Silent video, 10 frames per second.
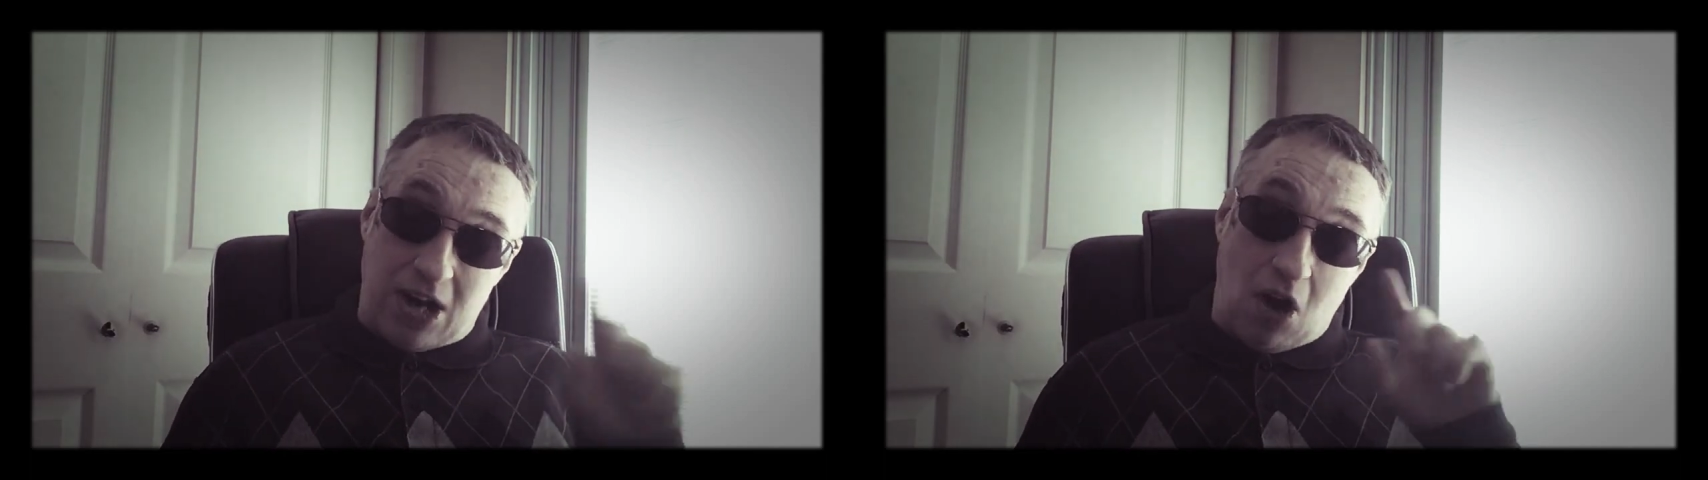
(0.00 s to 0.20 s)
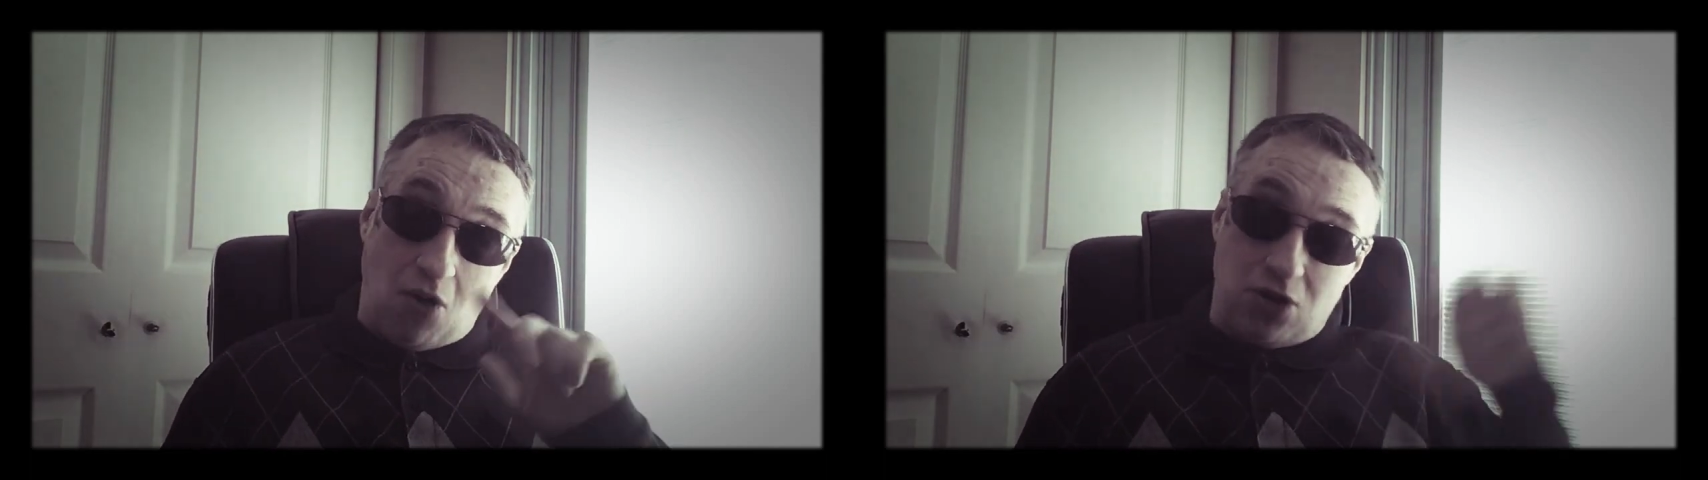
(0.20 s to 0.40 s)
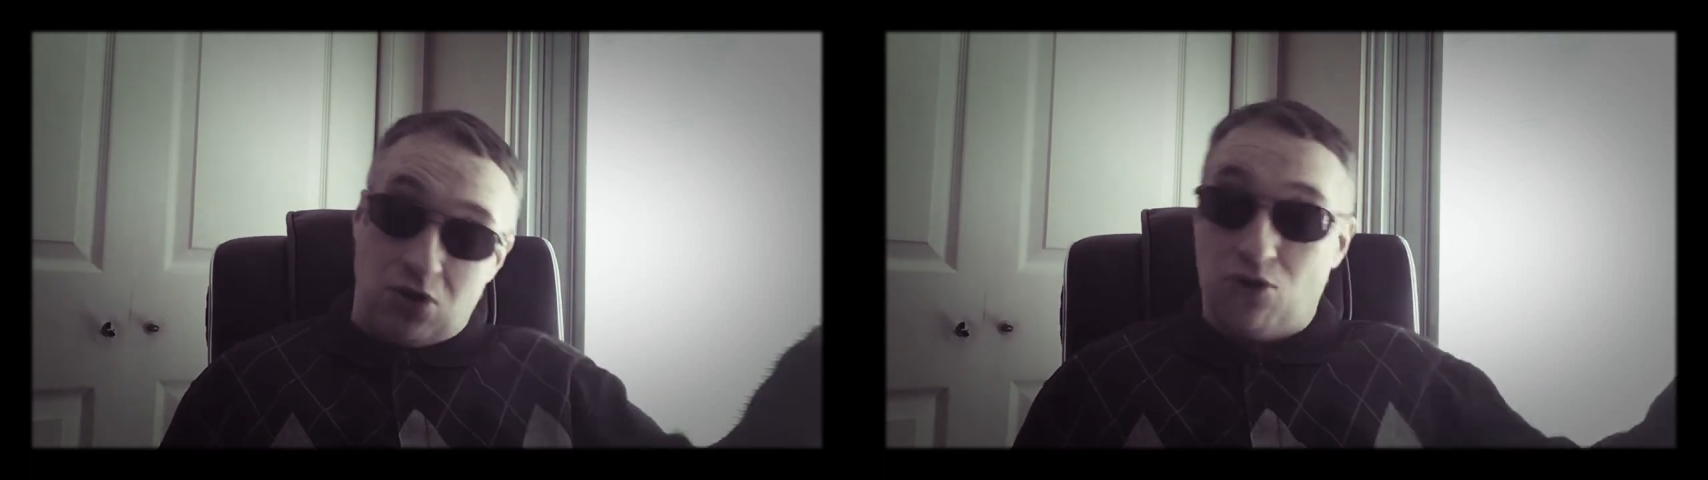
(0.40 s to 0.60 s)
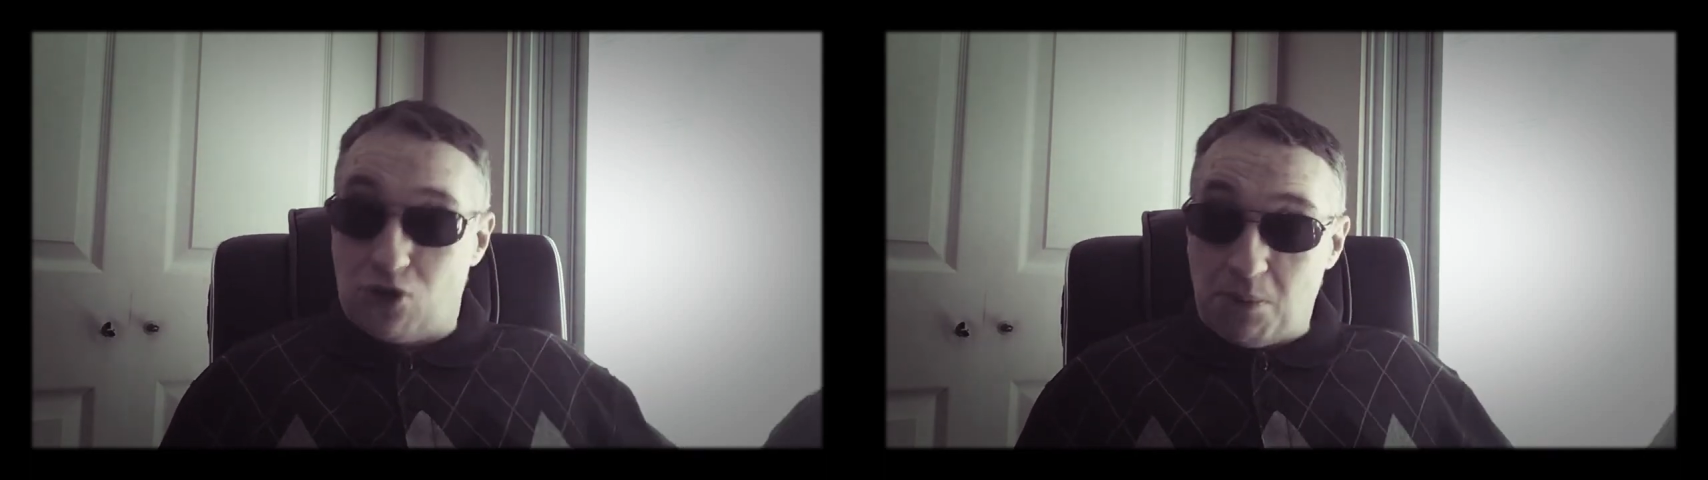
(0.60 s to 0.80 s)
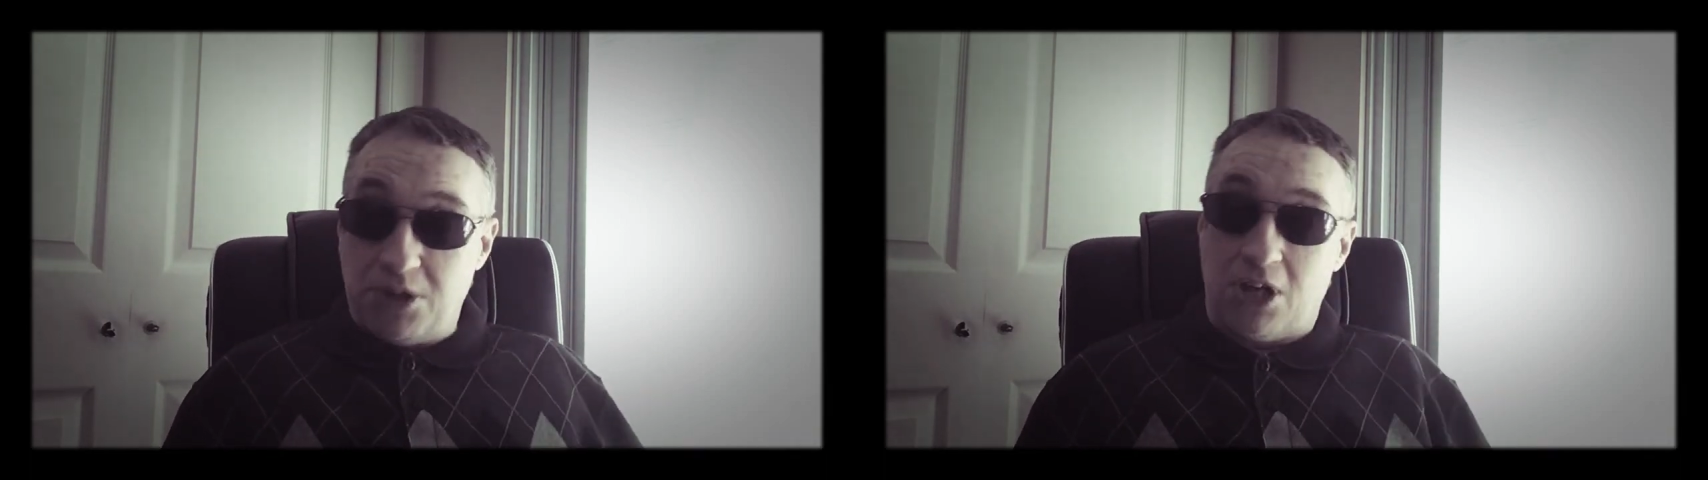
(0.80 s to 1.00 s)
And all
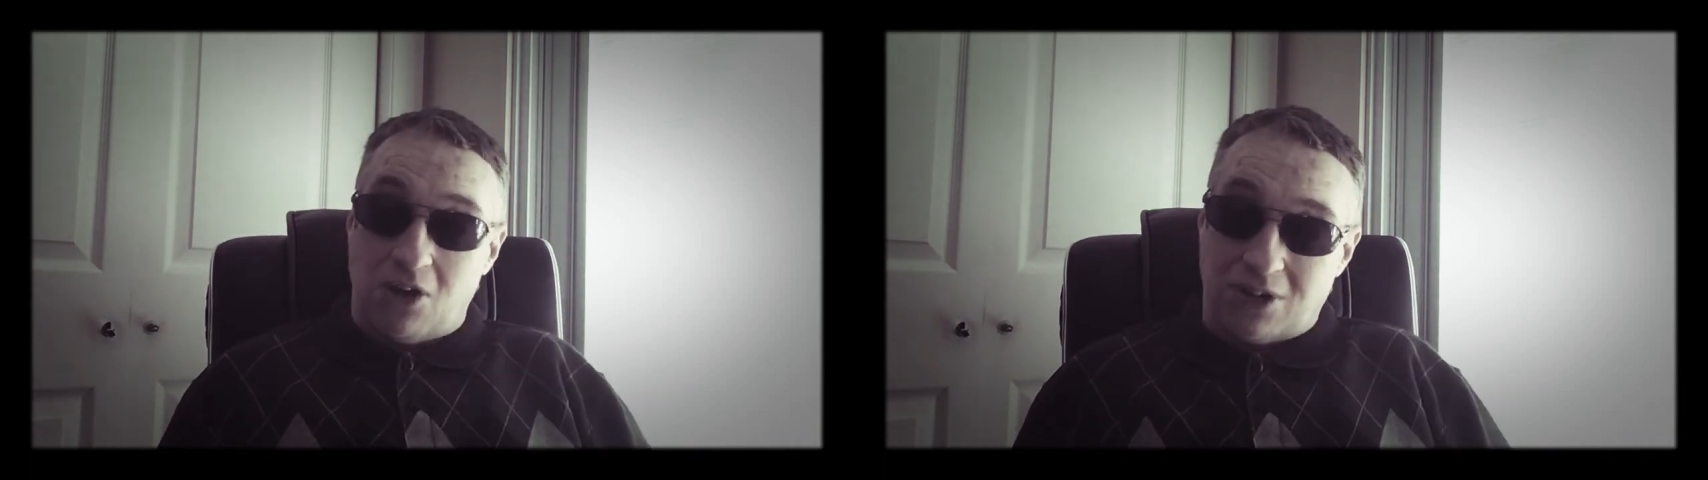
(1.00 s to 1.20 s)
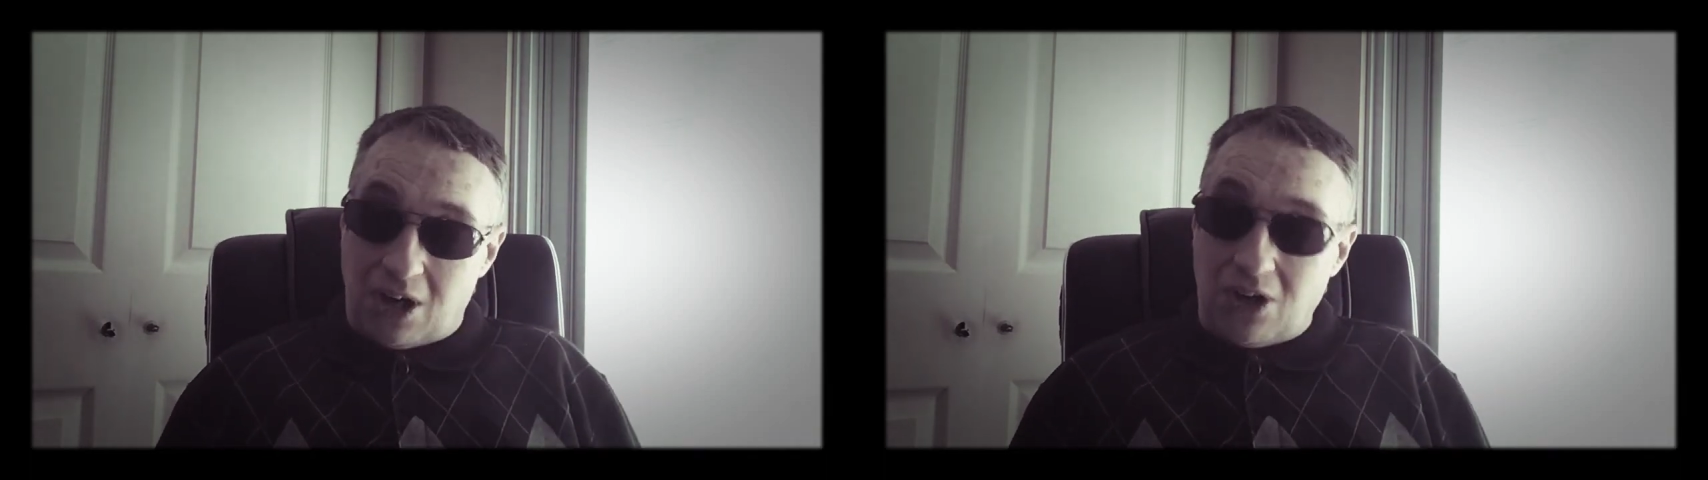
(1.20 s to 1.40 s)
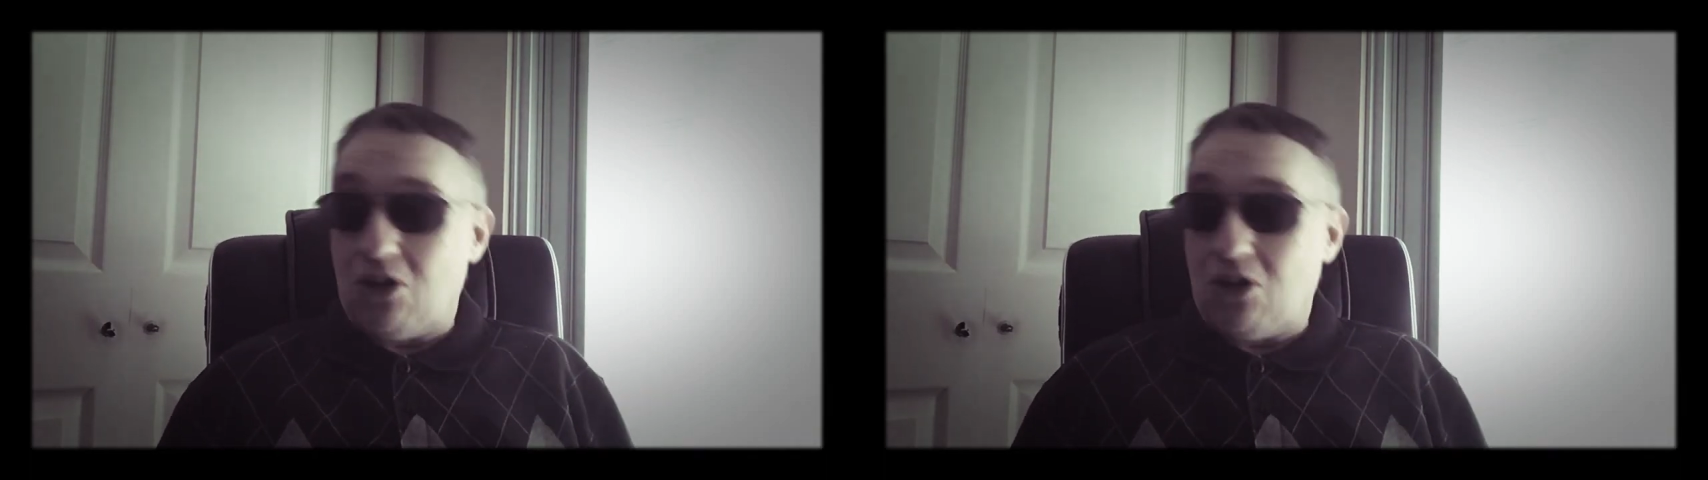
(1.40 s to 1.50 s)
YouTubers out there,